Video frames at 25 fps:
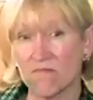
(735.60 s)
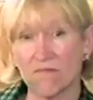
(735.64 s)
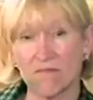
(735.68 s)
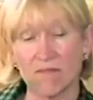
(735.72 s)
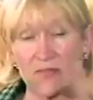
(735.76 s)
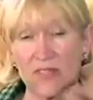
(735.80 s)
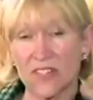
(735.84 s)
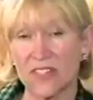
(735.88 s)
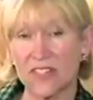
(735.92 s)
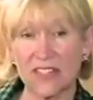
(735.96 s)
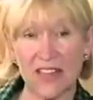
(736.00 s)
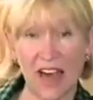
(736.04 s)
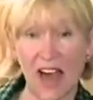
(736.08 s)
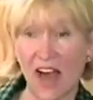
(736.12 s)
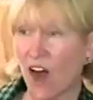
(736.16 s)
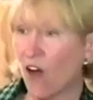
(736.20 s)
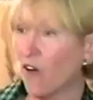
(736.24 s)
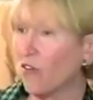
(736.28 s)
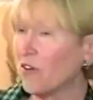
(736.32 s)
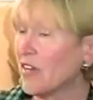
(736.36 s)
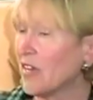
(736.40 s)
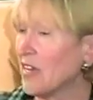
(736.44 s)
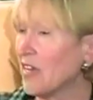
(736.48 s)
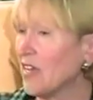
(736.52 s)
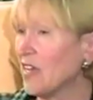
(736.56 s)

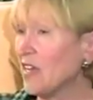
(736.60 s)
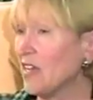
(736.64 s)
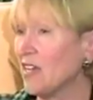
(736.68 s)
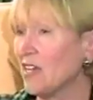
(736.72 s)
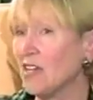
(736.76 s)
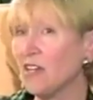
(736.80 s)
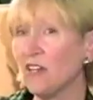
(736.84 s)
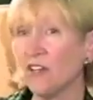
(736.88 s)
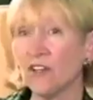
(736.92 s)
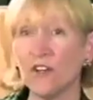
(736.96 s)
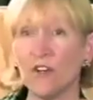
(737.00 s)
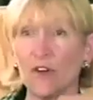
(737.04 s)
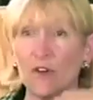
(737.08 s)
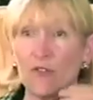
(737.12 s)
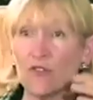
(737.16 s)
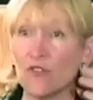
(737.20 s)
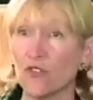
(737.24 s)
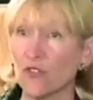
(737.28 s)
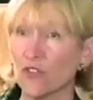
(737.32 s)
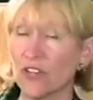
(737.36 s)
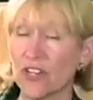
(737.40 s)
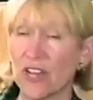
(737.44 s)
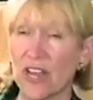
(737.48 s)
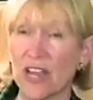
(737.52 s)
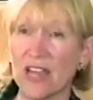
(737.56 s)
Saudi, you know,
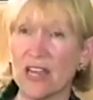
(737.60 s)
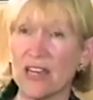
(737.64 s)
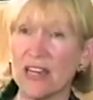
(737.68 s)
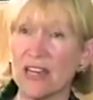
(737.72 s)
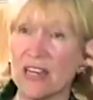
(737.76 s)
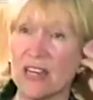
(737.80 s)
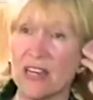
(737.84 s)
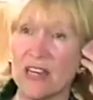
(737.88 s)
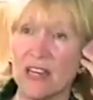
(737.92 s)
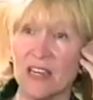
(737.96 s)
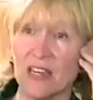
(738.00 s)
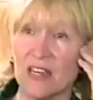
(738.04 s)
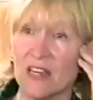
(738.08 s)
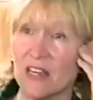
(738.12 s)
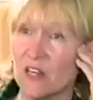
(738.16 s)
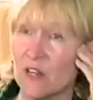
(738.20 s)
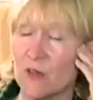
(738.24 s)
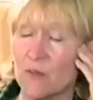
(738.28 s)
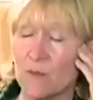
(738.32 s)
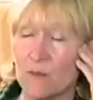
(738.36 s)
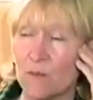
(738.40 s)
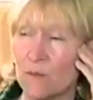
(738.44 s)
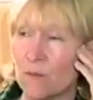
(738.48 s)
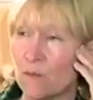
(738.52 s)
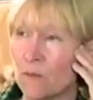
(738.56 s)

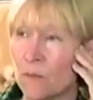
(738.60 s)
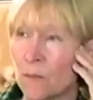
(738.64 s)
Jordanian,